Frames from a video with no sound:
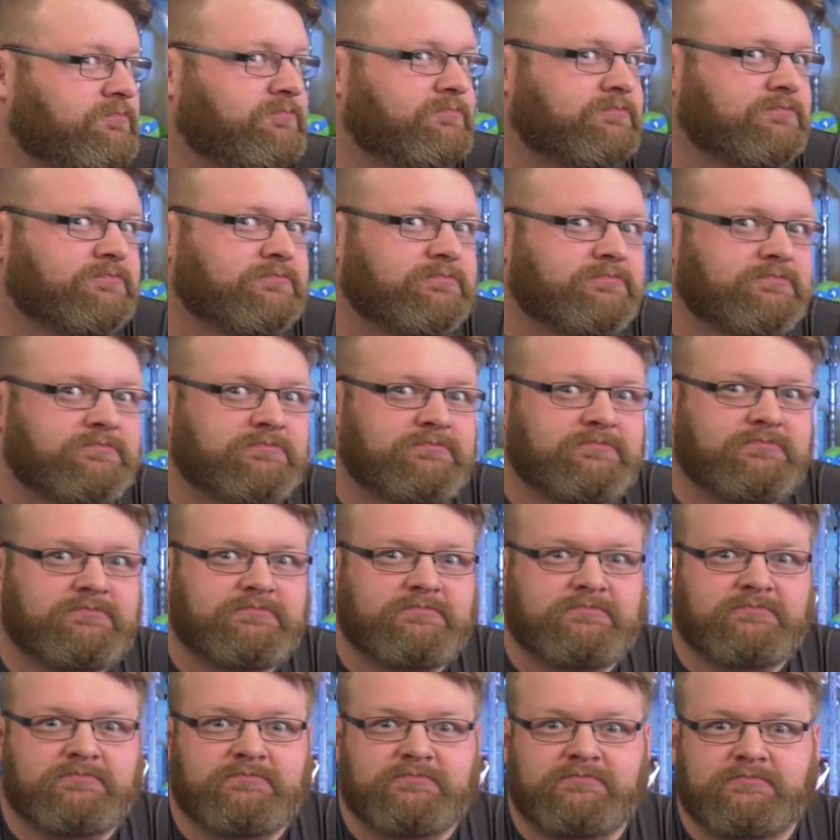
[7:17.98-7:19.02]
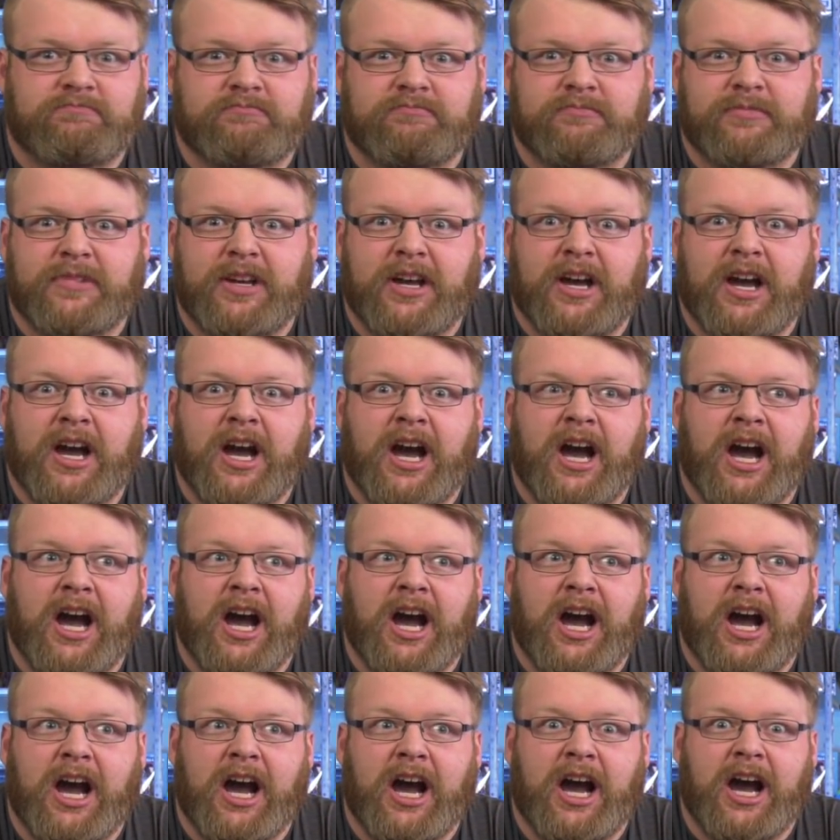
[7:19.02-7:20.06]

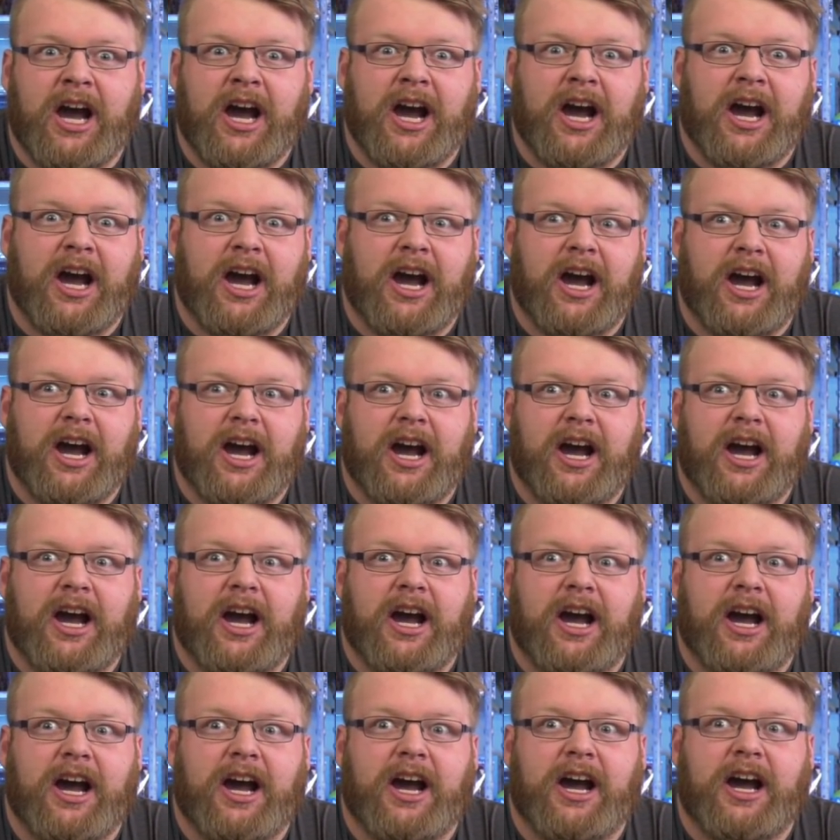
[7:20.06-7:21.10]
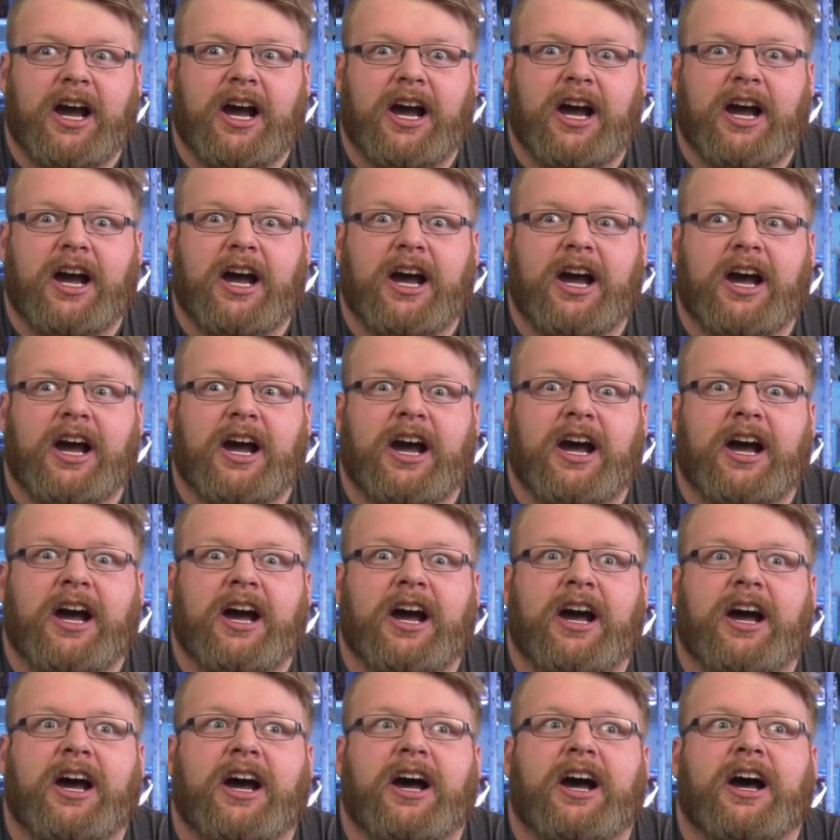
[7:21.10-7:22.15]

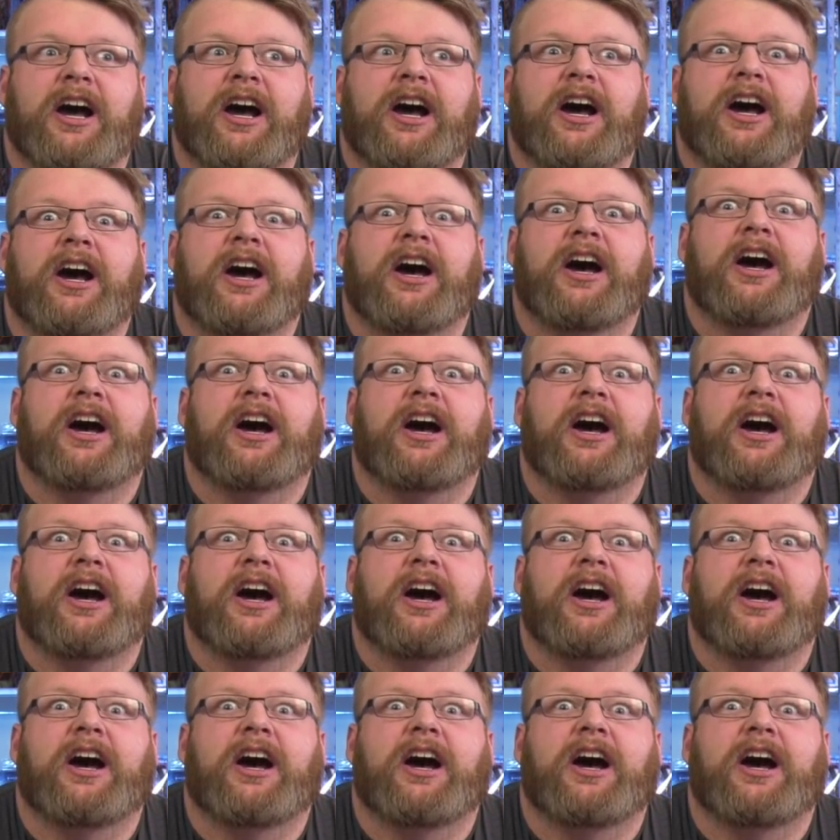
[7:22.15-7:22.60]
(not speaking)